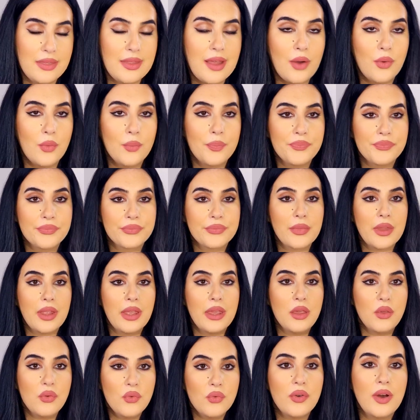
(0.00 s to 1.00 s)
Now,
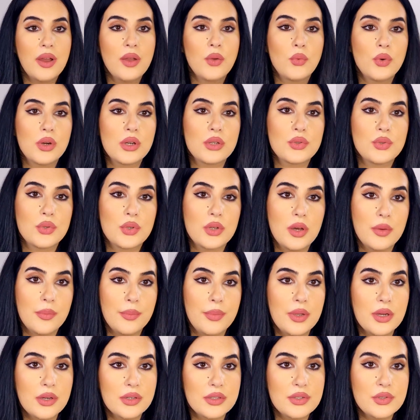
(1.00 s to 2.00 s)
if I were to
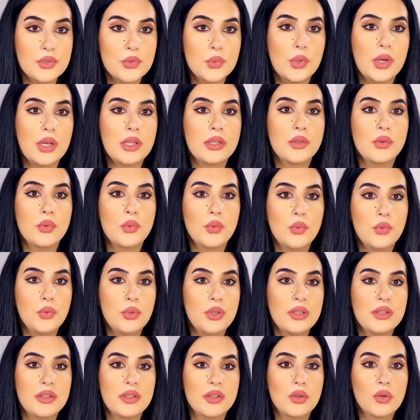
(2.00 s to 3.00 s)
compare this one
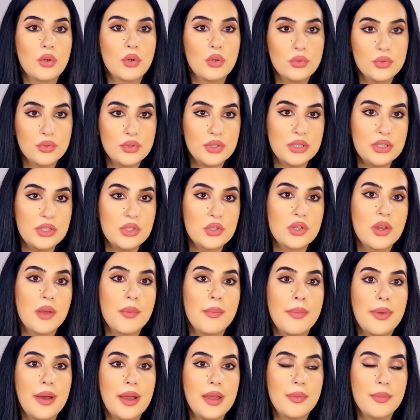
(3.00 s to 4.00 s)
with Gold Oud
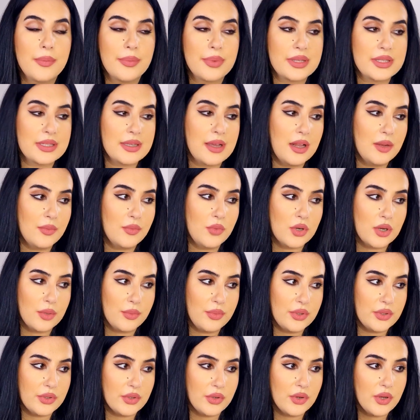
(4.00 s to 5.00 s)
Edition by Pascal
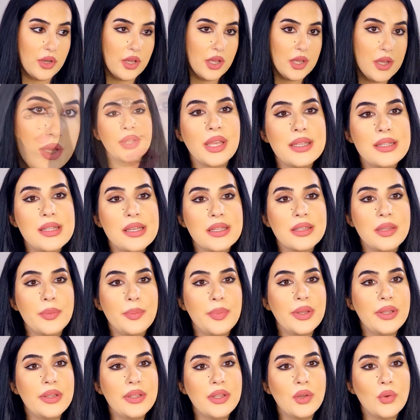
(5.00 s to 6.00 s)
Morabito, just like
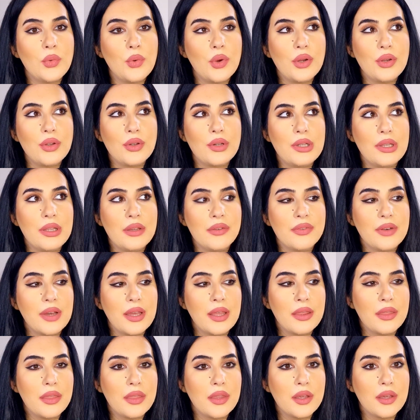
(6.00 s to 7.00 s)
depending where you live,
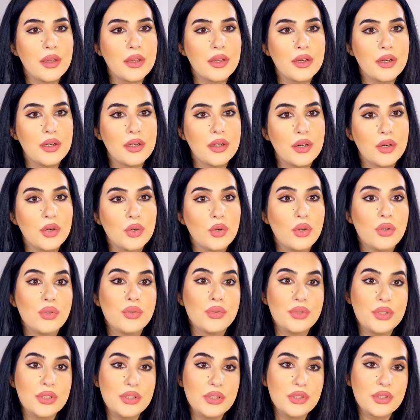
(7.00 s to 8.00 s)
I think Gold
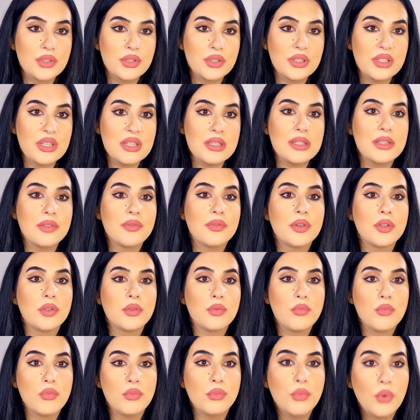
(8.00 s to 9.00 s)
Oud Edition is
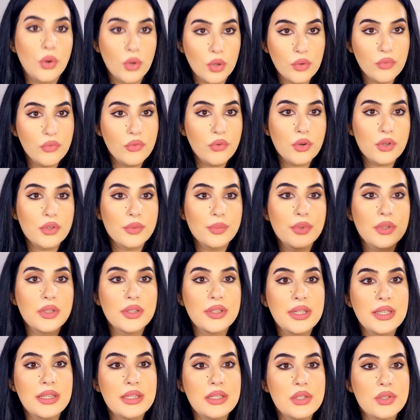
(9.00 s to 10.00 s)
even more affordable
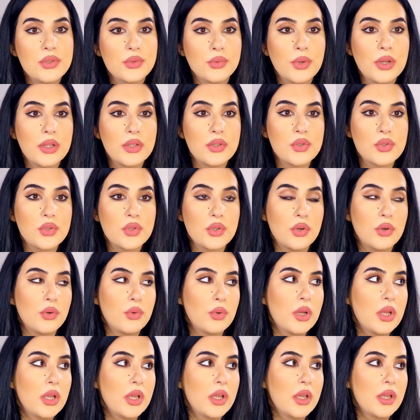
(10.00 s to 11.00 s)
than this one,
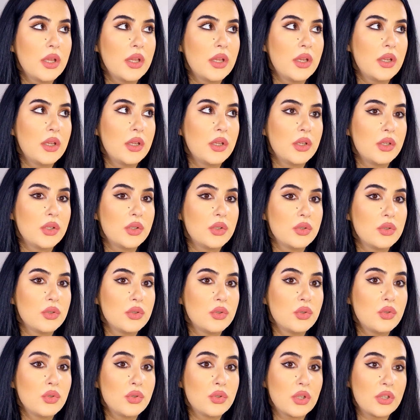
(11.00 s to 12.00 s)
so
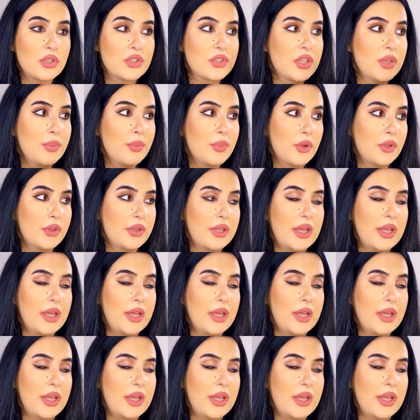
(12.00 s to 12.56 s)
do not skip on